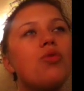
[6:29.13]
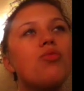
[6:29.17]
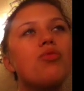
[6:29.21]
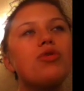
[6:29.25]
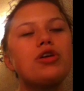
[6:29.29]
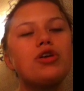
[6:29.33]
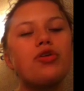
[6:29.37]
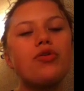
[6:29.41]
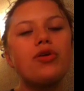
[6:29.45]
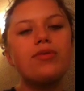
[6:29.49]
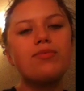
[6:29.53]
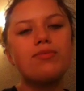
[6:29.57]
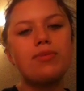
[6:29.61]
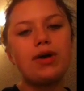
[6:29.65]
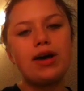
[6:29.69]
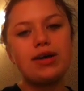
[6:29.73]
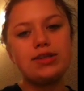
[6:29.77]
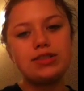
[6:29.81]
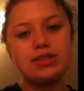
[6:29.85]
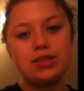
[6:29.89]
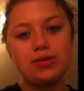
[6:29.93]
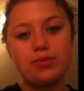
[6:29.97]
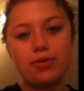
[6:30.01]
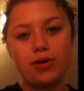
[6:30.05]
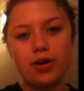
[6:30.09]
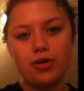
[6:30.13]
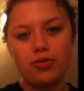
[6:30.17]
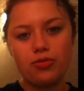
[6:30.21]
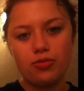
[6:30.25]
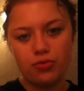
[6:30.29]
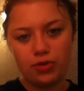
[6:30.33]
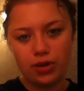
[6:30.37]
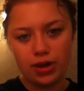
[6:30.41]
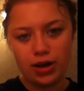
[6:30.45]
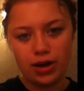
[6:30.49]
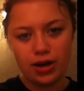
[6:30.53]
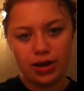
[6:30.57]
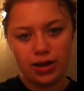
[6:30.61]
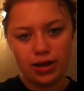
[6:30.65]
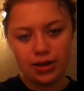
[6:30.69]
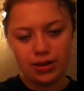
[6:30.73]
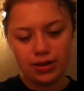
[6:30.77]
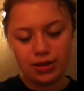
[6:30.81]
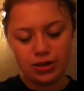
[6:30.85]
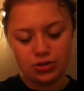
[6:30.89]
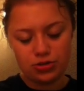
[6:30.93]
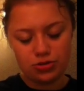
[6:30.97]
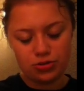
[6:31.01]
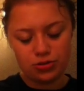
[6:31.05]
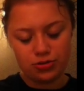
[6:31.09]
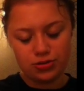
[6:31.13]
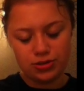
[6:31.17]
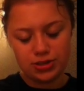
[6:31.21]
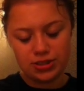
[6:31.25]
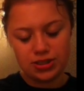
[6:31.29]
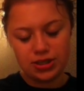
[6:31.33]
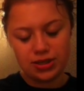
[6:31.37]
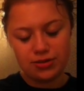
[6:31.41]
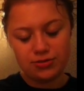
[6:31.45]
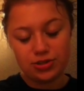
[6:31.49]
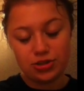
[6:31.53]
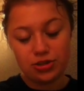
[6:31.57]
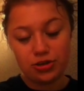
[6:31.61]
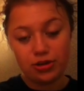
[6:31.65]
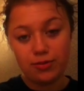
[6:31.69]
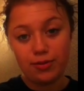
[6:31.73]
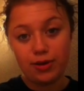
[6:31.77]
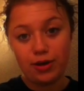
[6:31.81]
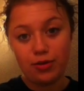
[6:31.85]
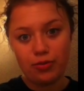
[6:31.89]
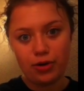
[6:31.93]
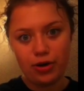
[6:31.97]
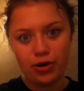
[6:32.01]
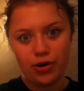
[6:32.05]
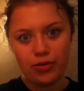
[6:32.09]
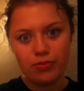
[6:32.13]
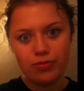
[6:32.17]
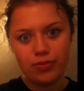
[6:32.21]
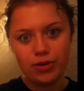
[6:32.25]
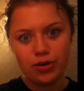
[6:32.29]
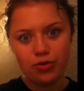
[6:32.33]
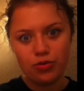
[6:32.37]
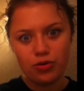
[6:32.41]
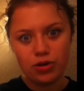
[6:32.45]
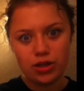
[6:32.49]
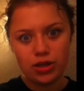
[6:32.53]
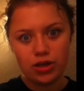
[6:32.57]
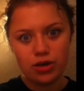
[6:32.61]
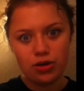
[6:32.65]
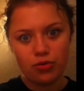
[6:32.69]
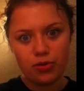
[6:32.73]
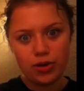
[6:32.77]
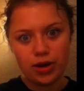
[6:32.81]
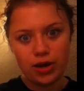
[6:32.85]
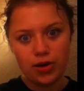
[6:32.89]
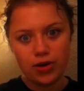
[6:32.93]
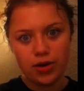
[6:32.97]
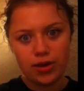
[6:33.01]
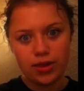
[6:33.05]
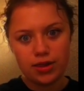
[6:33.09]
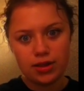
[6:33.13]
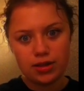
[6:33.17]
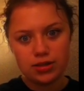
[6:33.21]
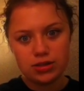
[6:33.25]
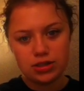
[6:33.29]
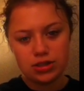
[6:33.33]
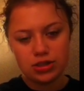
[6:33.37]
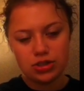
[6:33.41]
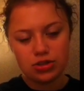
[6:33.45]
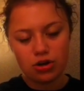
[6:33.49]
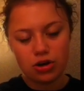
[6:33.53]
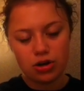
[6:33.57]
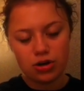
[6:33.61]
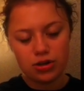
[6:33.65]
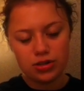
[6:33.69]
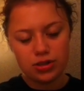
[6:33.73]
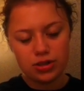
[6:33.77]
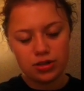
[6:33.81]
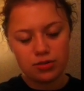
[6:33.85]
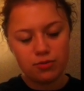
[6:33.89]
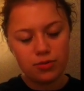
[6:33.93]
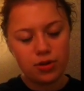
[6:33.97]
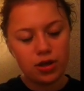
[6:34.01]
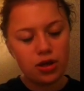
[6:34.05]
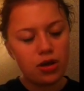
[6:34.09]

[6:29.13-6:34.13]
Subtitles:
we're going back to the part that in the souls that I was talking about. Oh, I'm being really coherent. This is awesome.